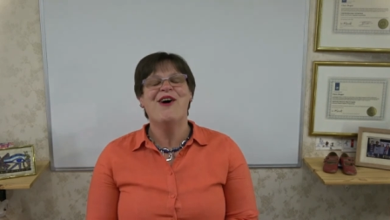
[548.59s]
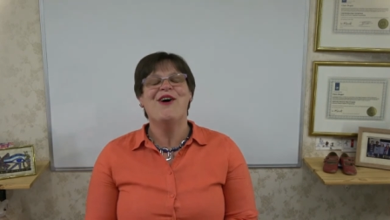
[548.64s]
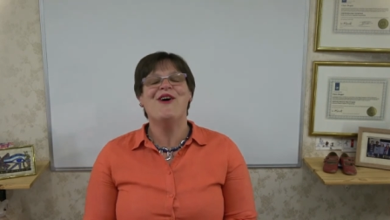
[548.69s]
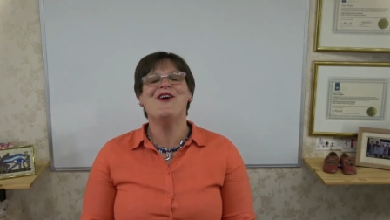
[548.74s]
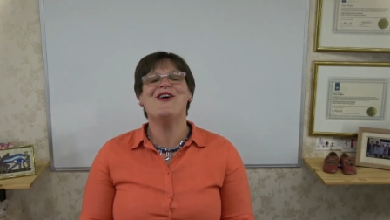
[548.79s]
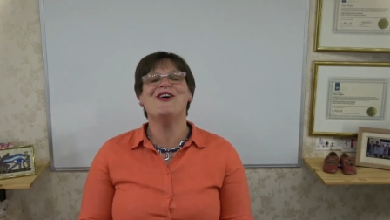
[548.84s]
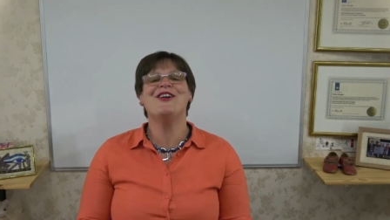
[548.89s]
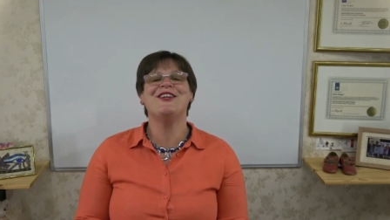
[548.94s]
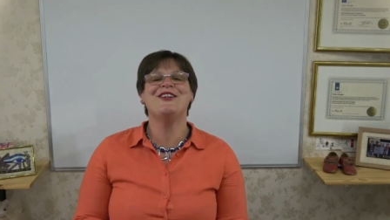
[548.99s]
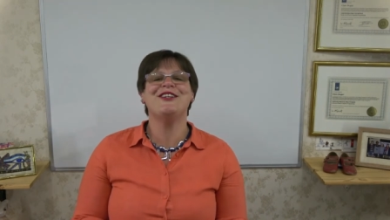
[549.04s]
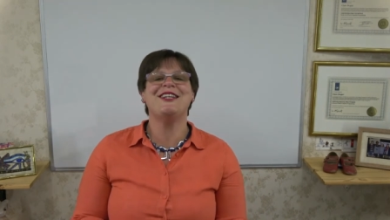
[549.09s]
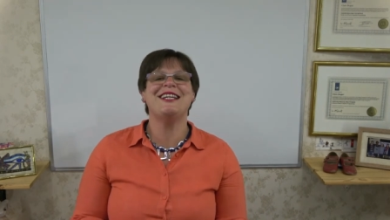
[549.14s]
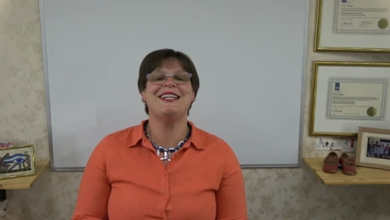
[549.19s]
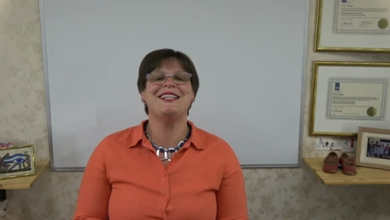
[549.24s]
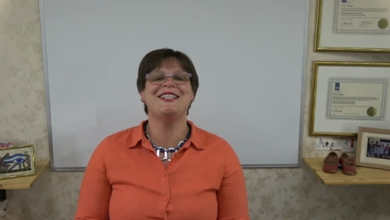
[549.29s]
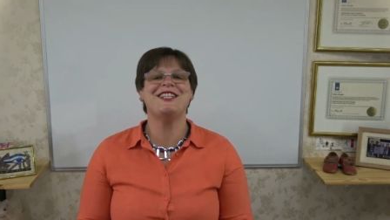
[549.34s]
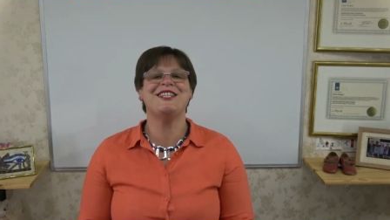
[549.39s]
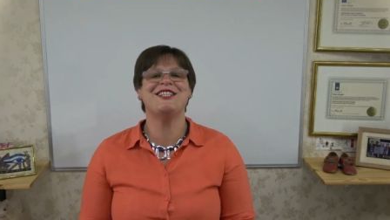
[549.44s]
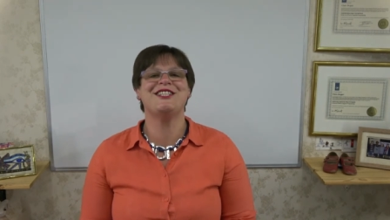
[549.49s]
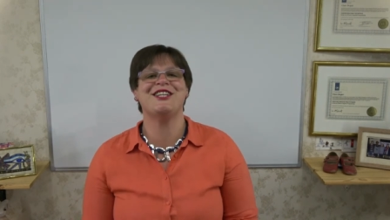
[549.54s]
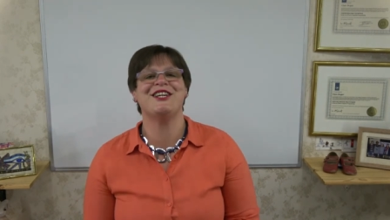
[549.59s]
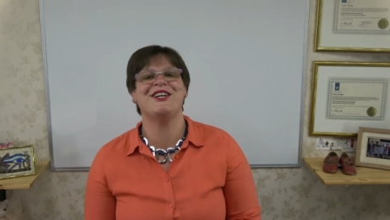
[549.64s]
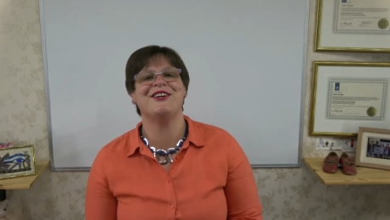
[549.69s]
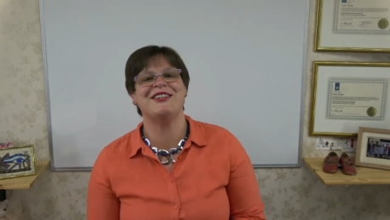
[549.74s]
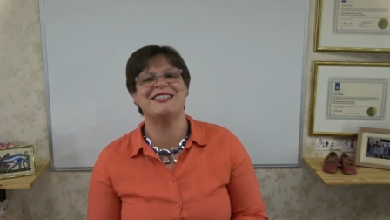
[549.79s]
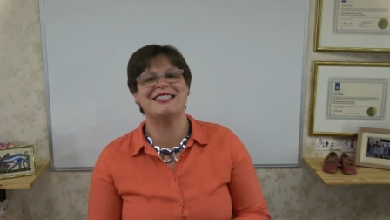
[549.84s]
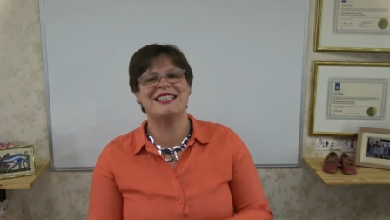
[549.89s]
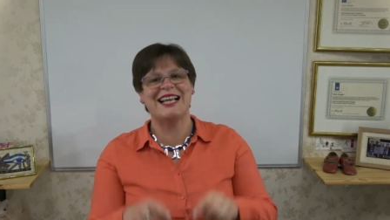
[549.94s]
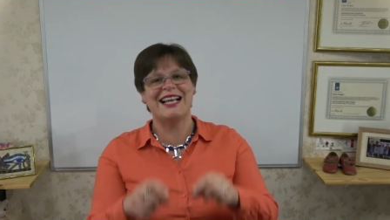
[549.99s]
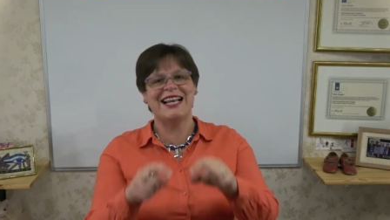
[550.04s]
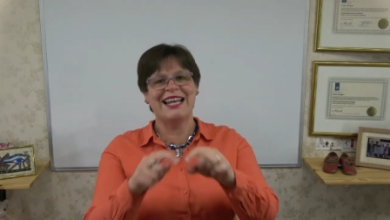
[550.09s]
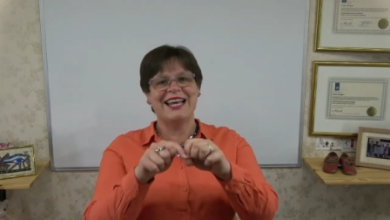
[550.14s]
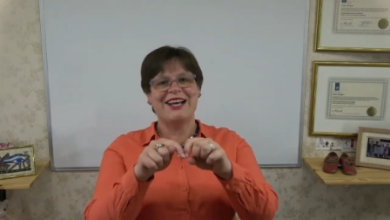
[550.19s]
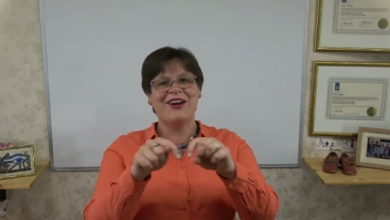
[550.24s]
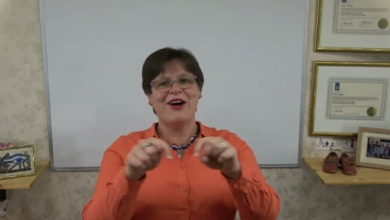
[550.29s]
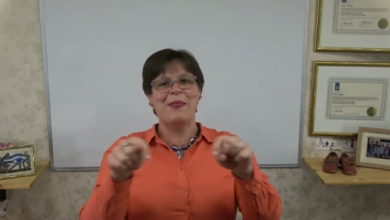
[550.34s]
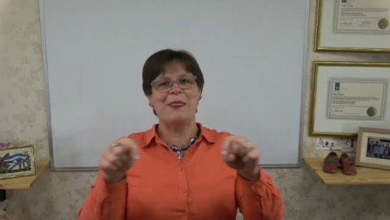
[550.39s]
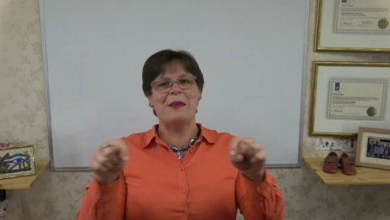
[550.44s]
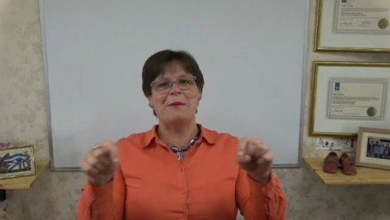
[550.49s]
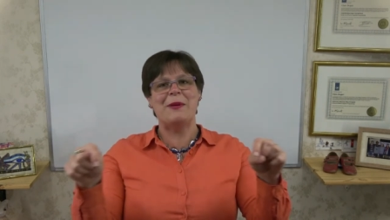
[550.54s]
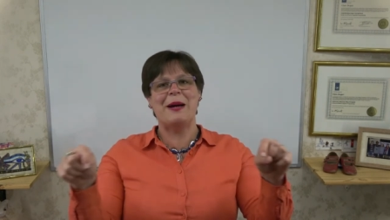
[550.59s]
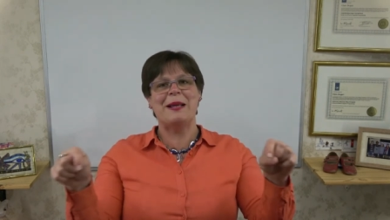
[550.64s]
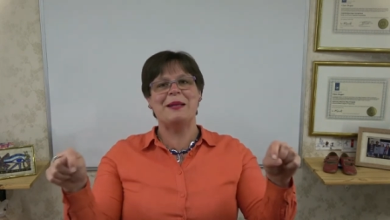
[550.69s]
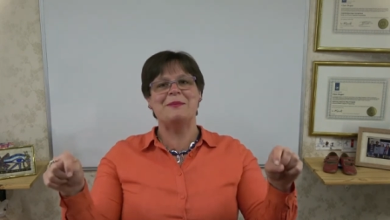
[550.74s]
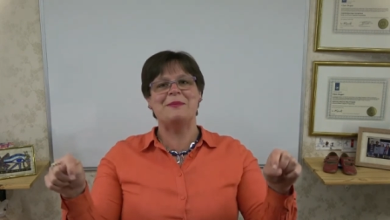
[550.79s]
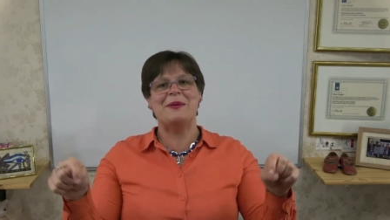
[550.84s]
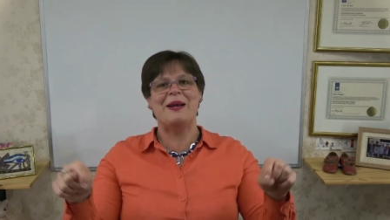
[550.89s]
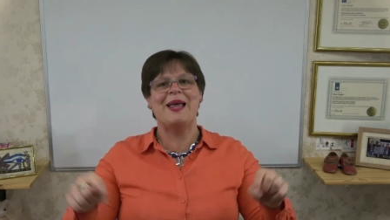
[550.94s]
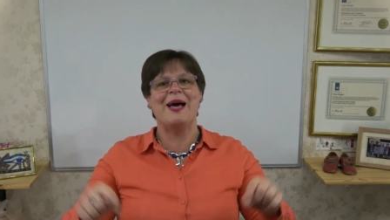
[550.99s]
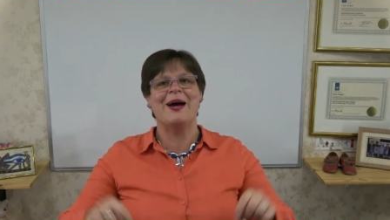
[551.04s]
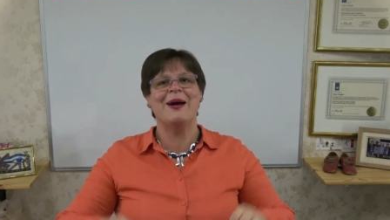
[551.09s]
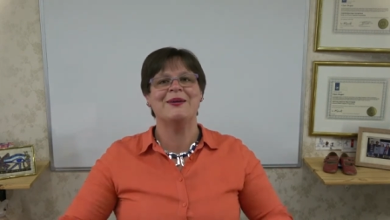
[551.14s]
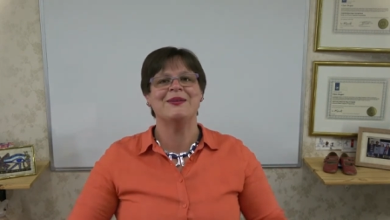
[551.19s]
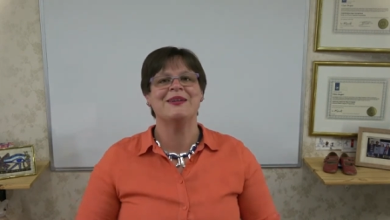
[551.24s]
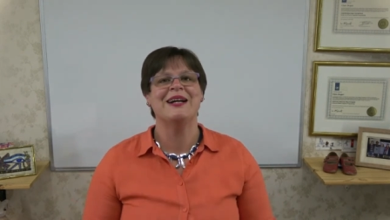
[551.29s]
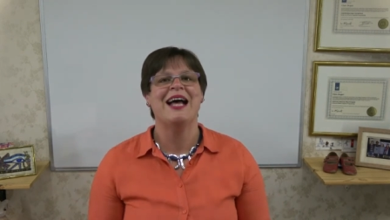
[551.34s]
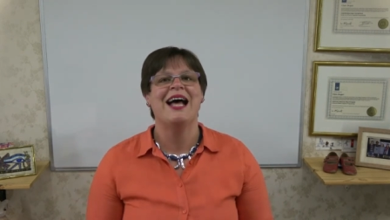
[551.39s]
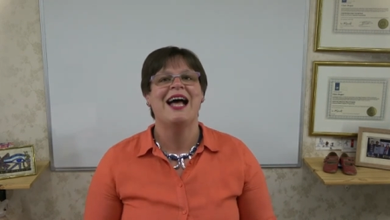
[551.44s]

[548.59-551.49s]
All you need to do is click on the button below.